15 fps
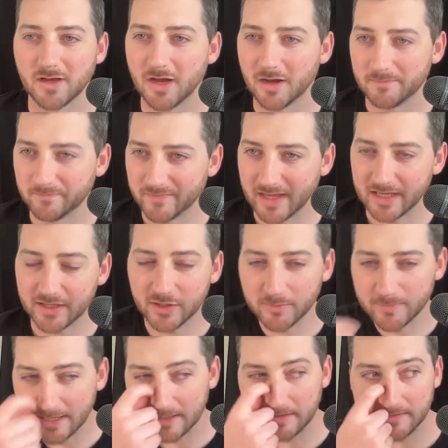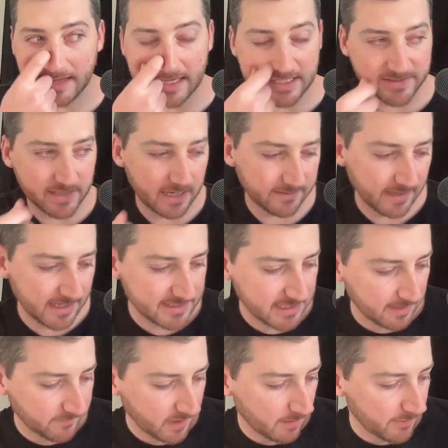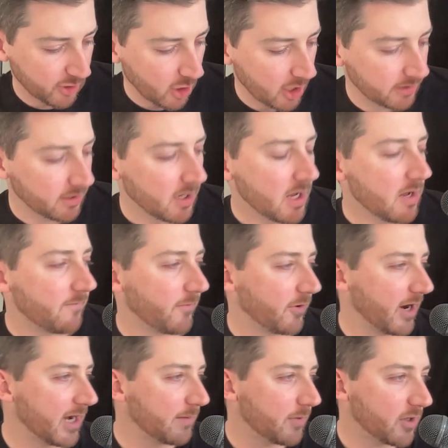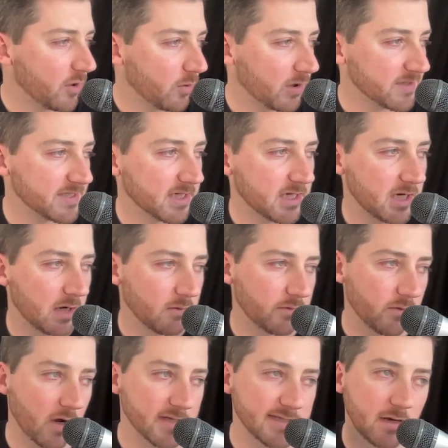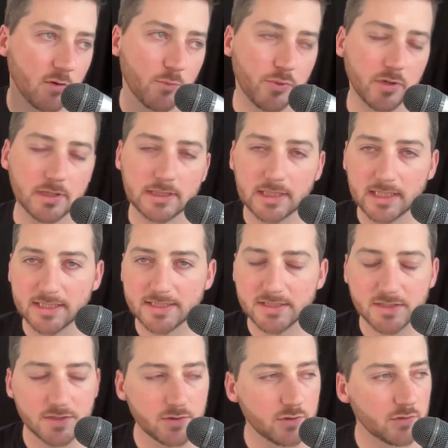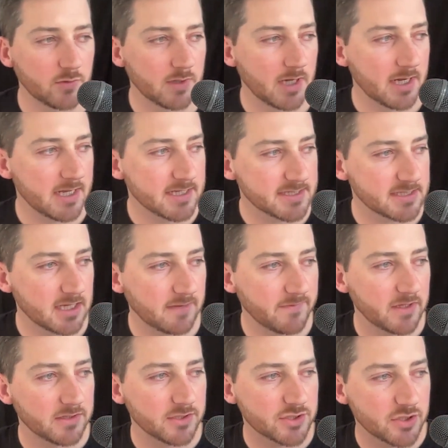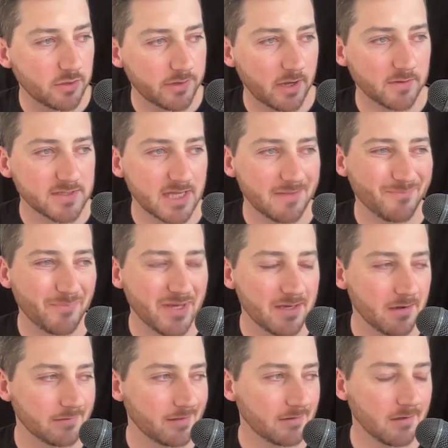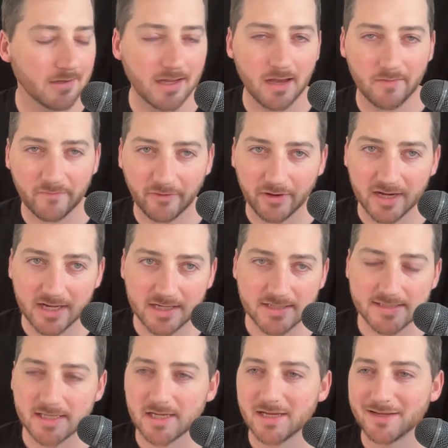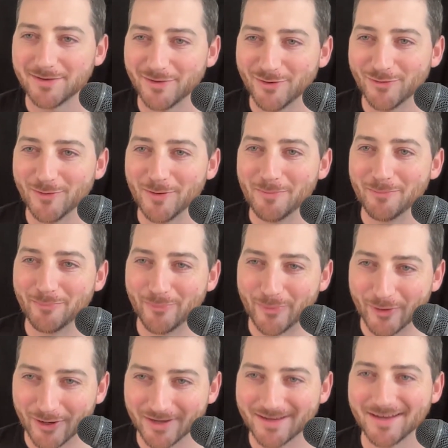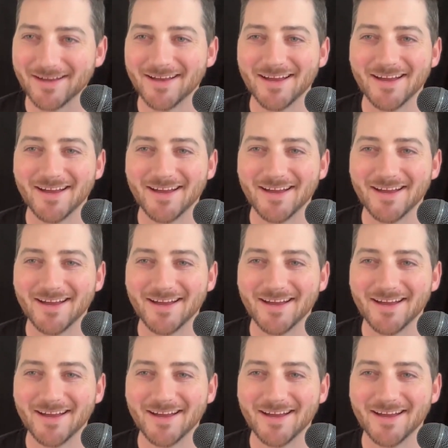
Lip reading: Oh, thank you, man. And thanks again for coming on. For anybody who wants to connect with Ross, I will put links to his stuff in the show notes, and be on the lookout for his new book.